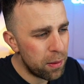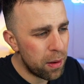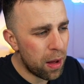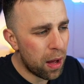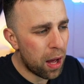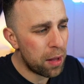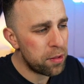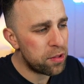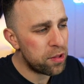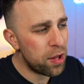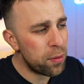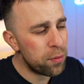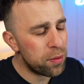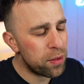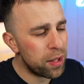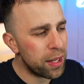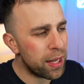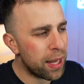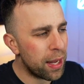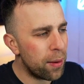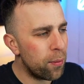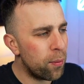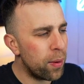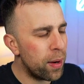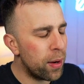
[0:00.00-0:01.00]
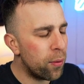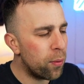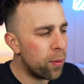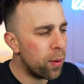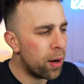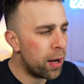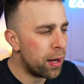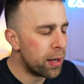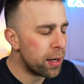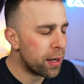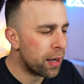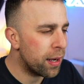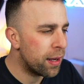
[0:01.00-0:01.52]
I don't think it will
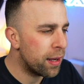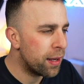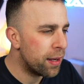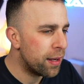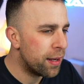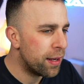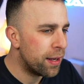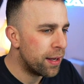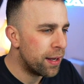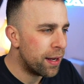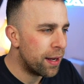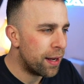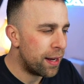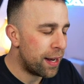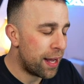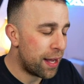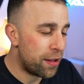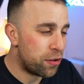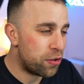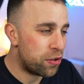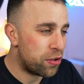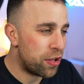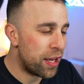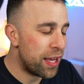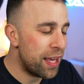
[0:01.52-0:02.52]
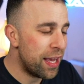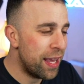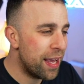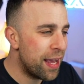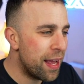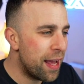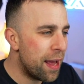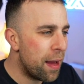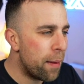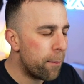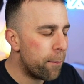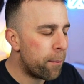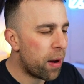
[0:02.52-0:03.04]
work. Let's see.
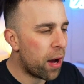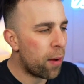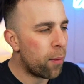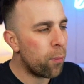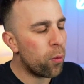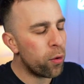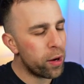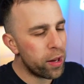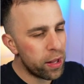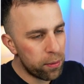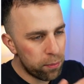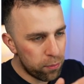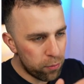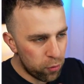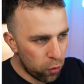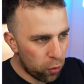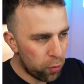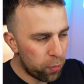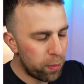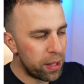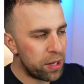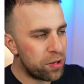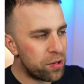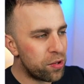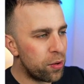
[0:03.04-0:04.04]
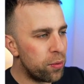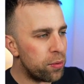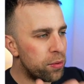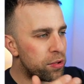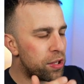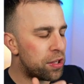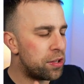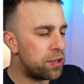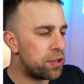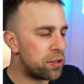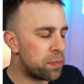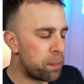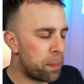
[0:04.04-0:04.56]
But what it normally does
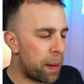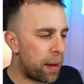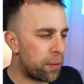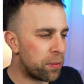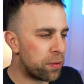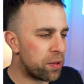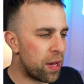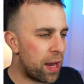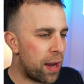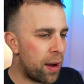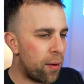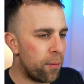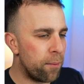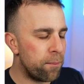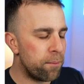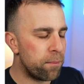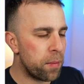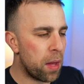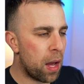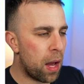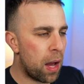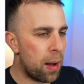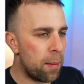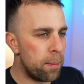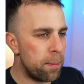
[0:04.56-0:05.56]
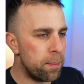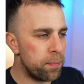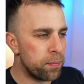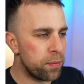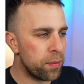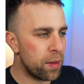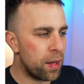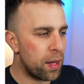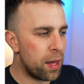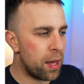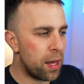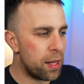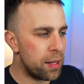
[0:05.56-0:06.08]
is spout out um,
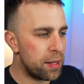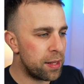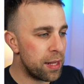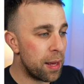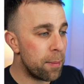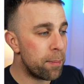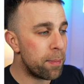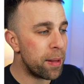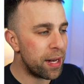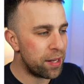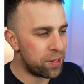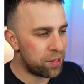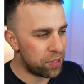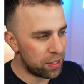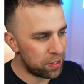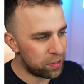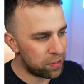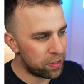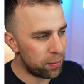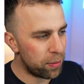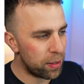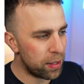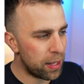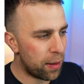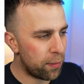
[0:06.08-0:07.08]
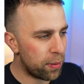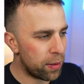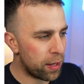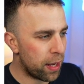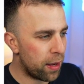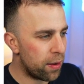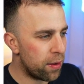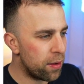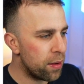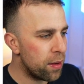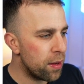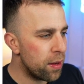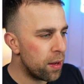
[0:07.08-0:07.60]
uh, the ability, See, there we
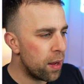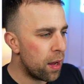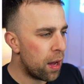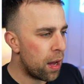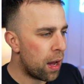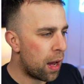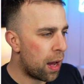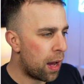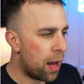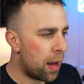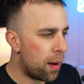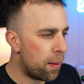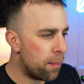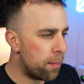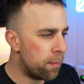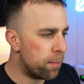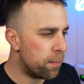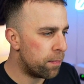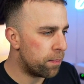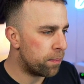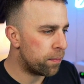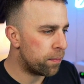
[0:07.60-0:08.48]
go, um,